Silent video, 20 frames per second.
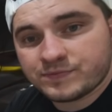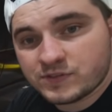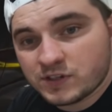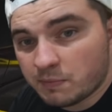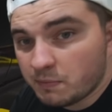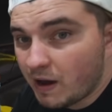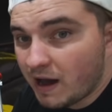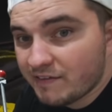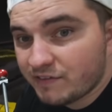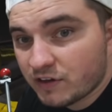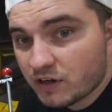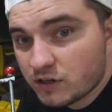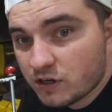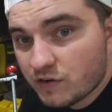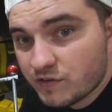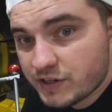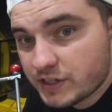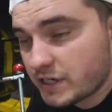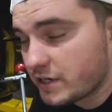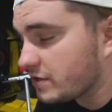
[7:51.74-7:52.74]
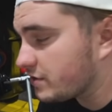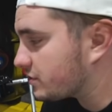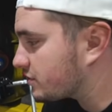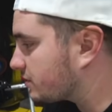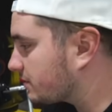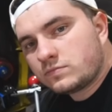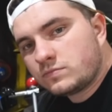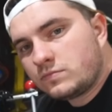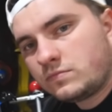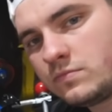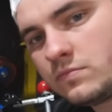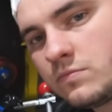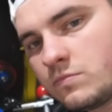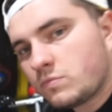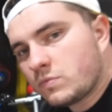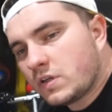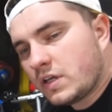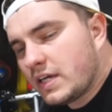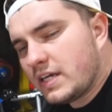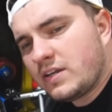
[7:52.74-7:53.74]
something I've learned over the years,
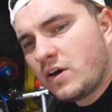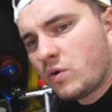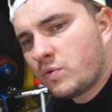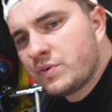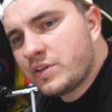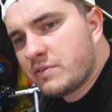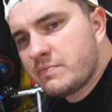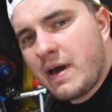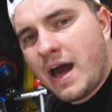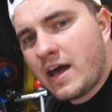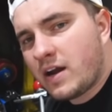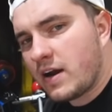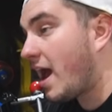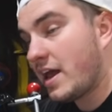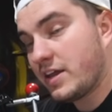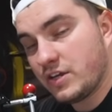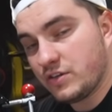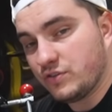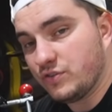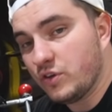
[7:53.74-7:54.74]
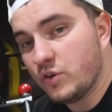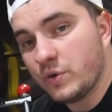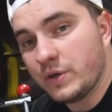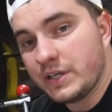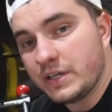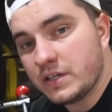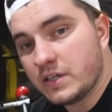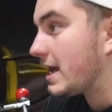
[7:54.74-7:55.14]
it don't really matter how you do it.